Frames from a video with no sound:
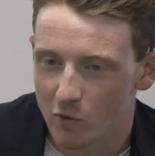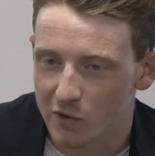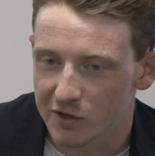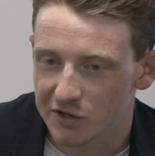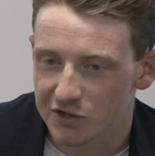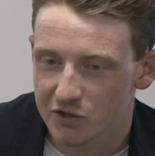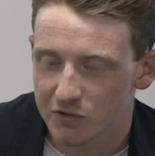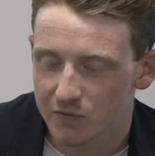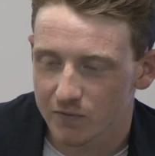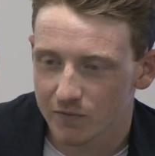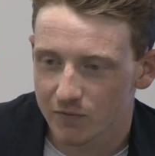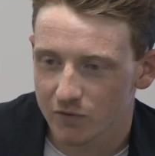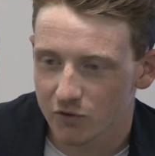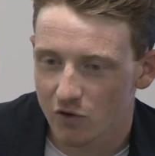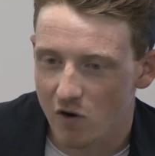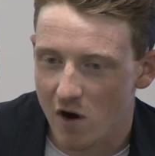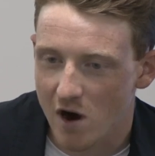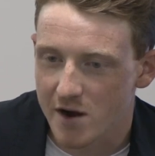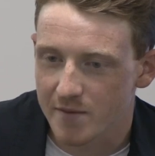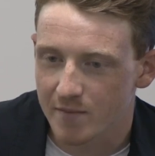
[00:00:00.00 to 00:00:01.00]
always
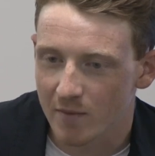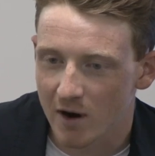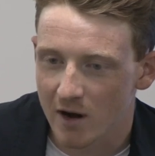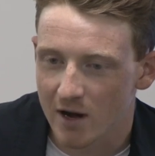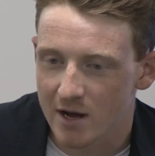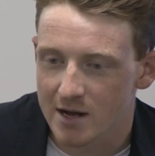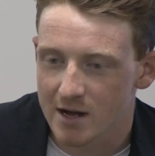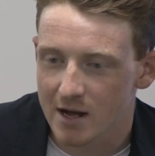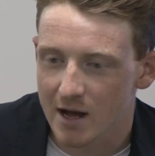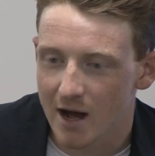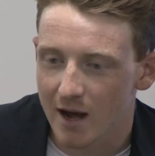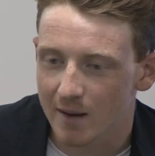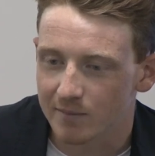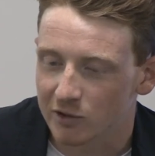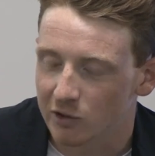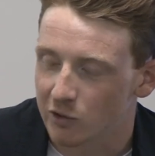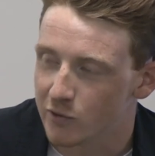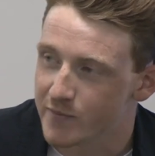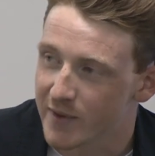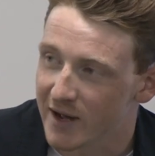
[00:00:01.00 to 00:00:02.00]
tried my
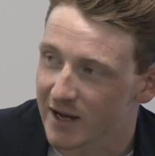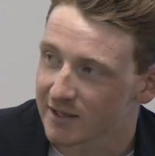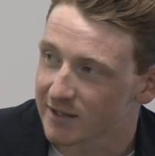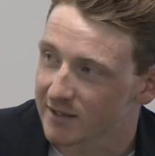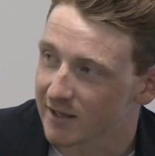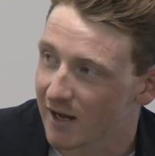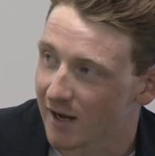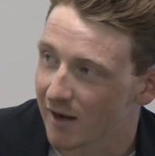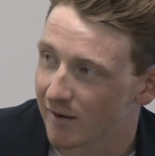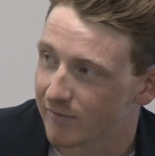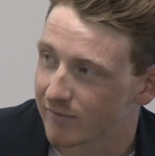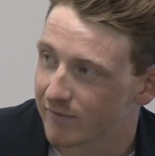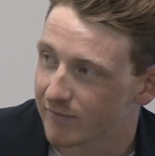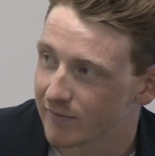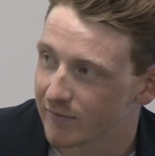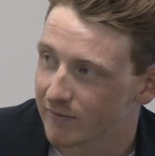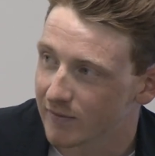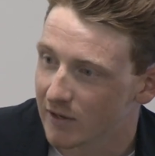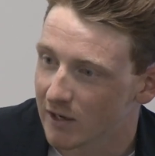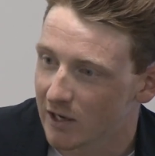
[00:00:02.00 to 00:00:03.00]
absolute best to have
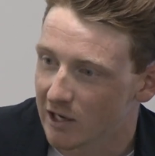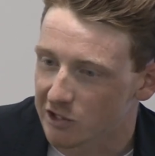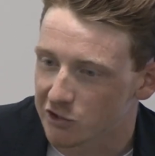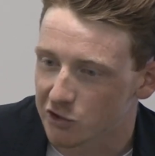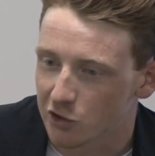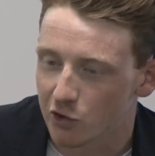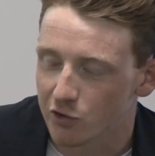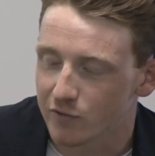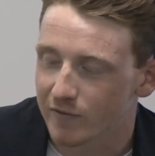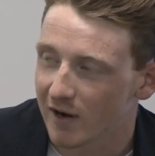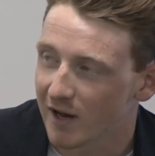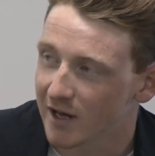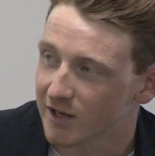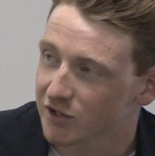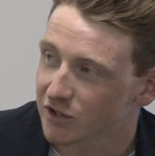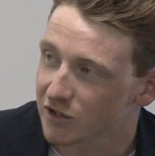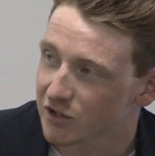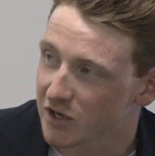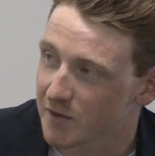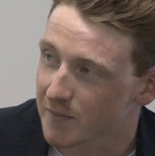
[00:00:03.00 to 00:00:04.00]
as good
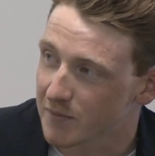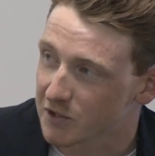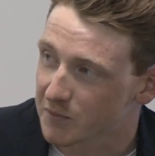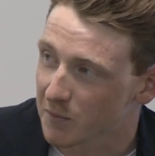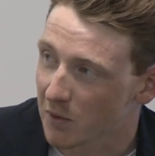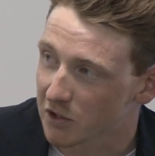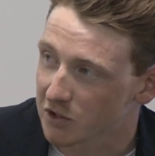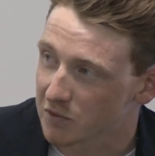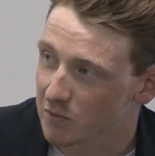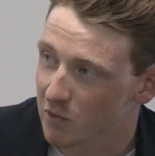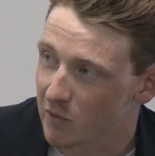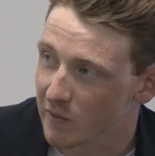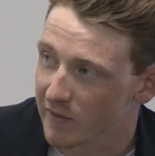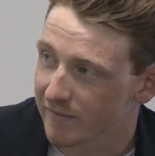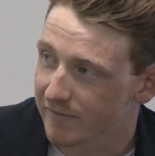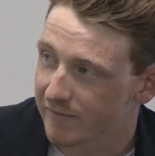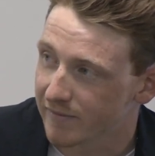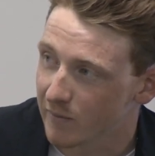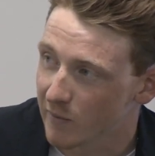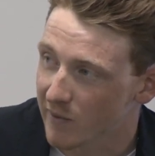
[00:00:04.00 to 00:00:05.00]
relationship as possible
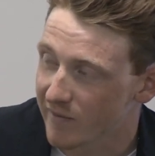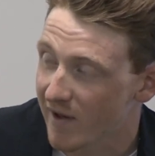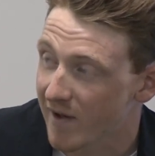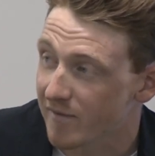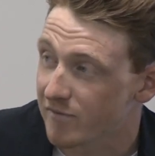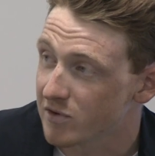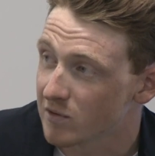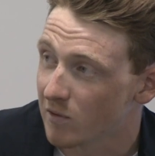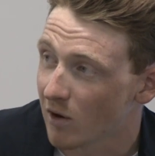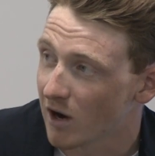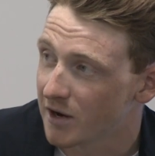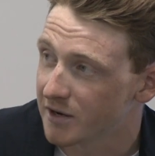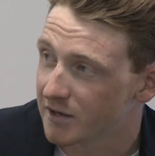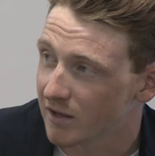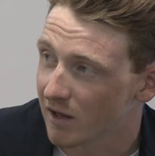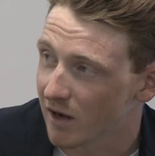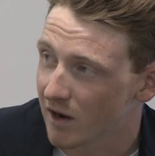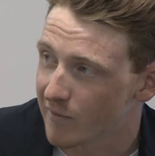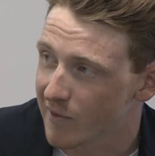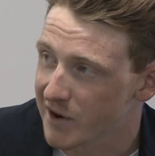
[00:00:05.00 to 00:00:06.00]
with, with every rider
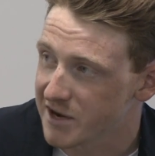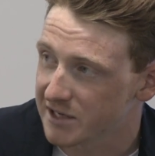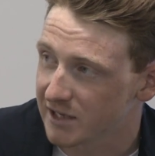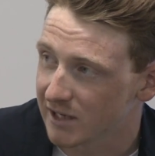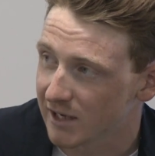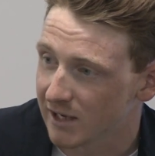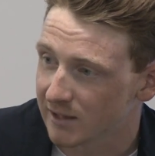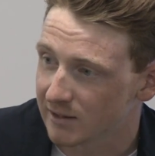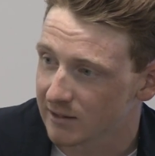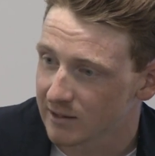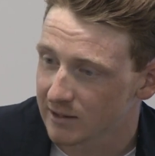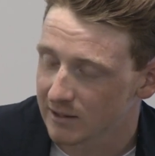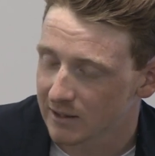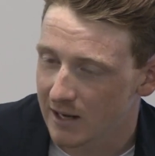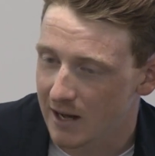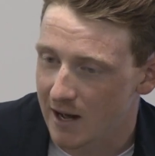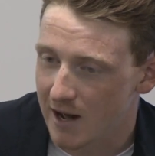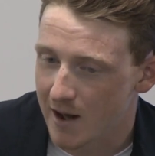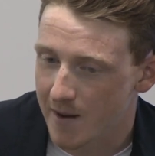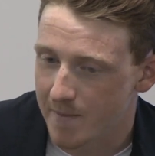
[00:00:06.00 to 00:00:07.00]
that I race against.
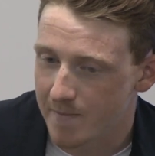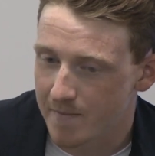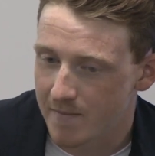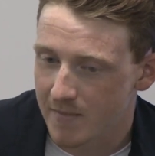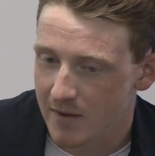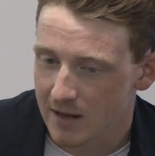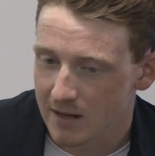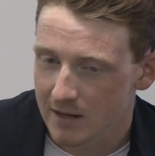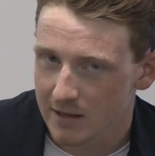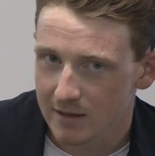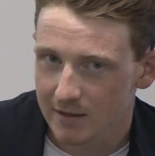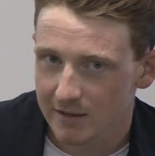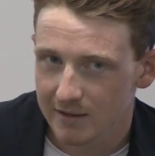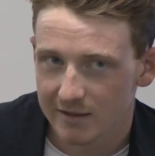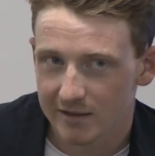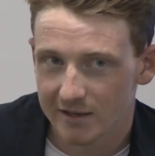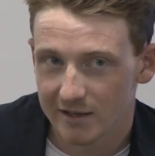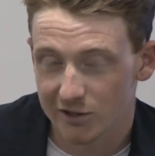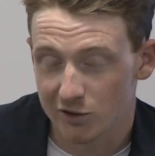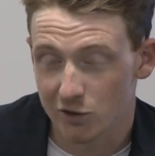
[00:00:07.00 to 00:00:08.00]
Um,
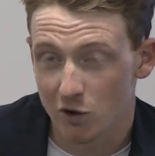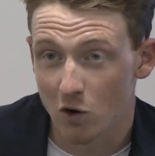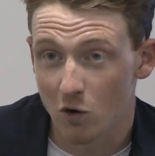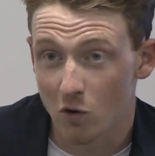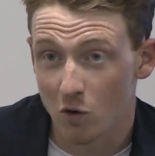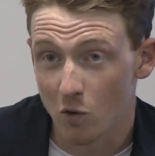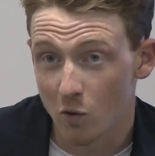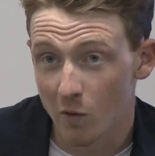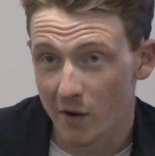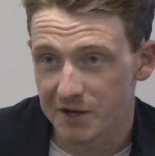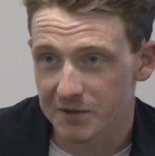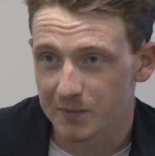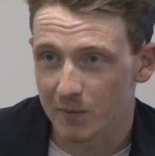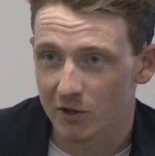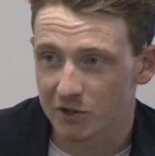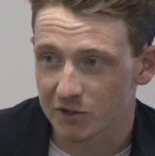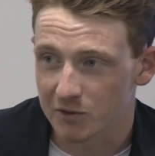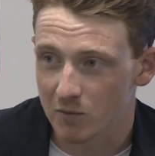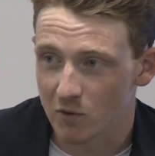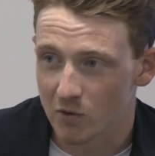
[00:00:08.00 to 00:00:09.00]
It's not always
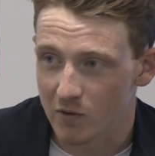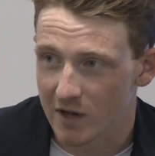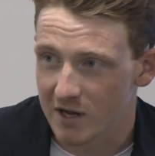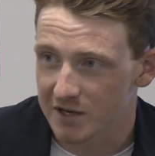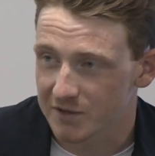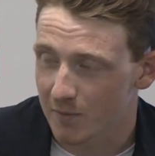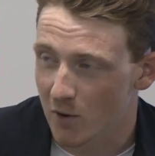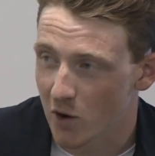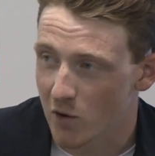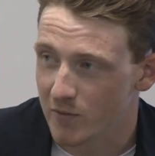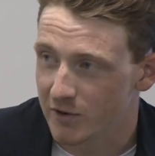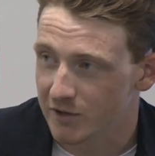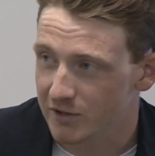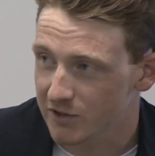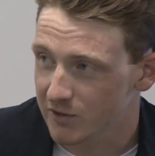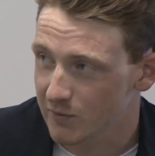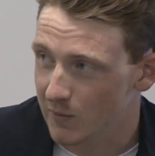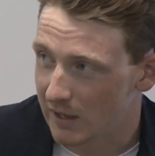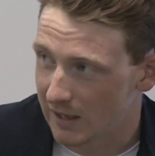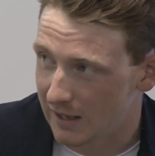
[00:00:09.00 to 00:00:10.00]
possible. There's
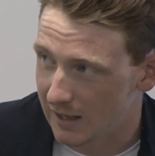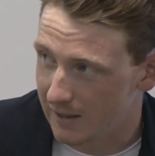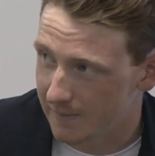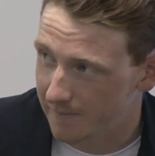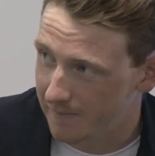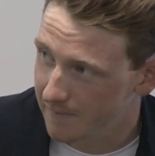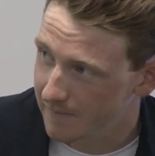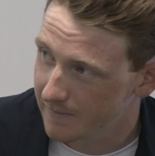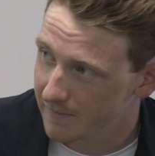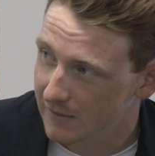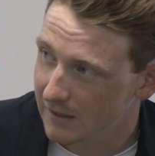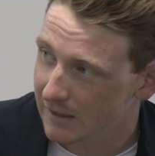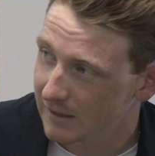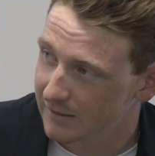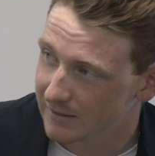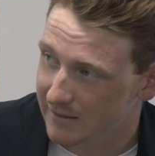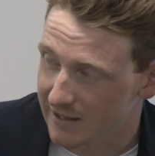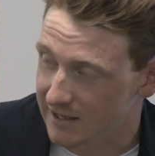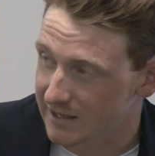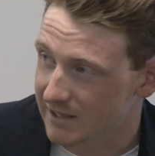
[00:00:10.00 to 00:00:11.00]
moments where
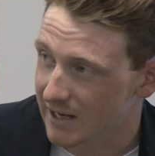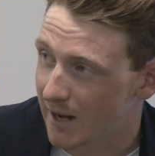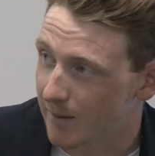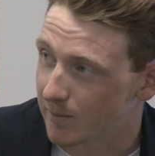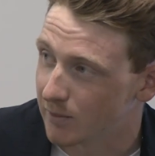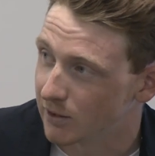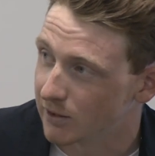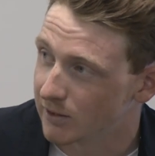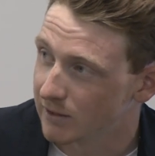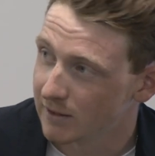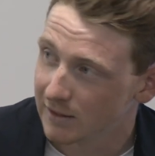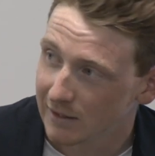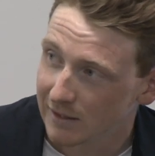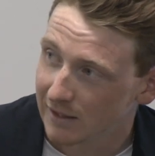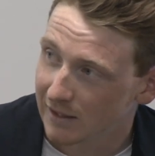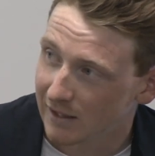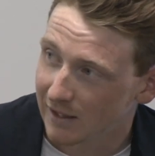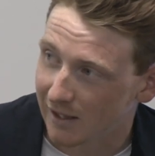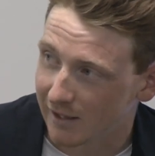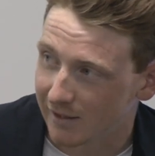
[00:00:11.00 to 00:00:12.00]
things happen
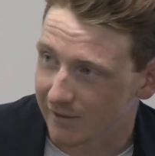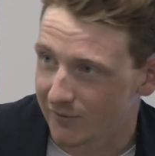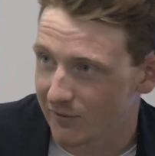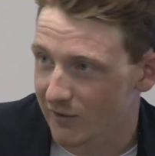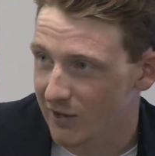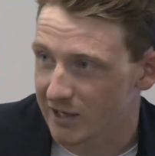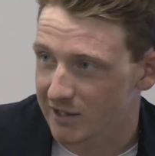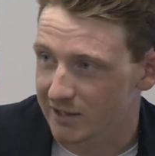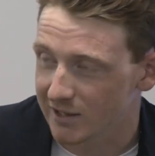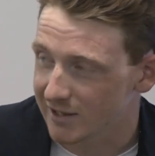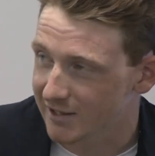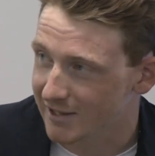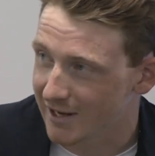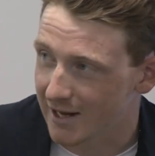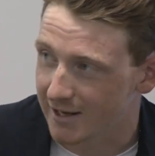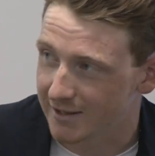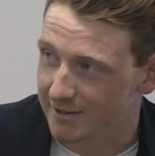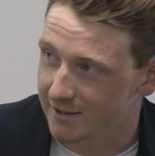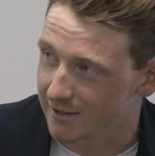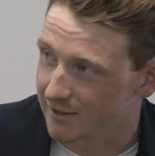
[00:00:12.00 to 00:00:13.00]
and things are
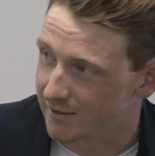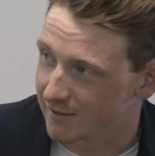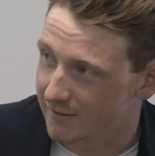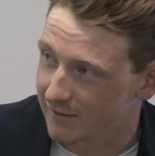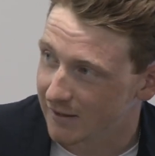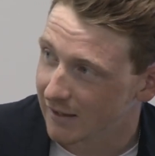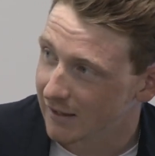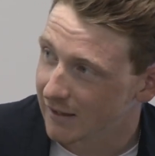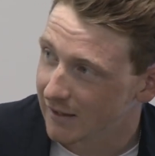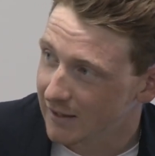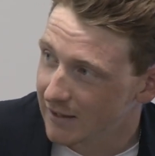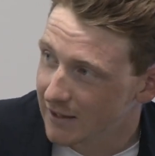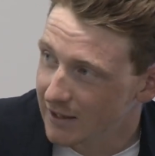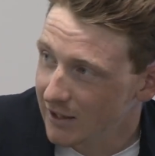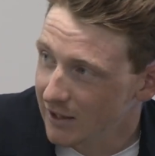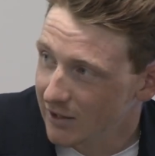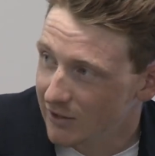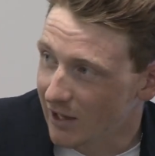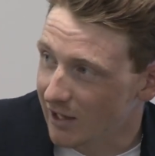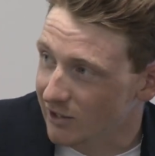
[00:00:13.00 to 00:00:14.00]
said, and
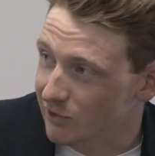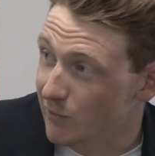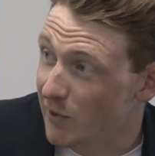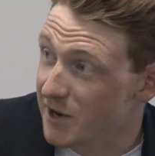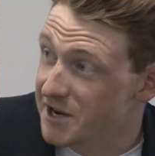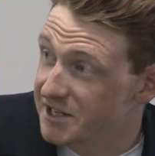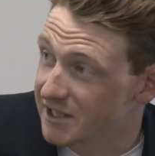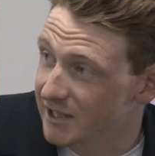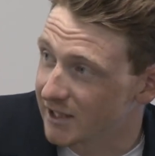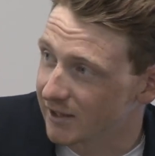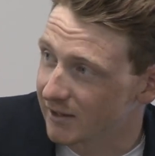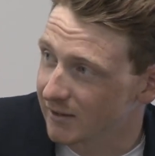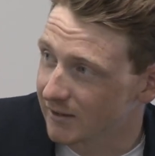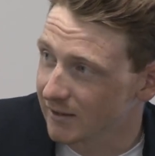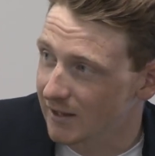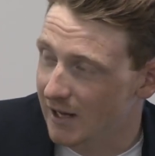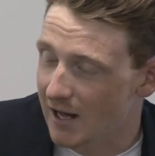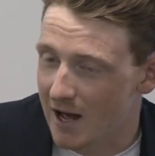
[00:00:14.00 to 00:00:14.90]
that's racing.